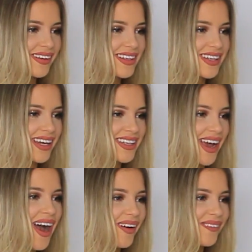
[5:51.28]
change
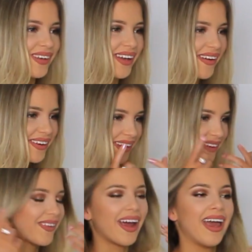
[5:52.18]
it up, you know, you
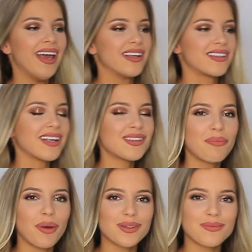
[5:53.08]
could wear, so that's
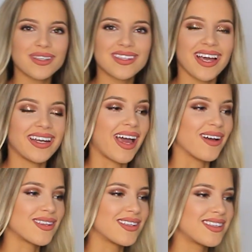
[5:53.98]
the bottoms inside
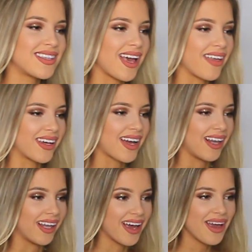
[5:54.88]
out, so this is the other color.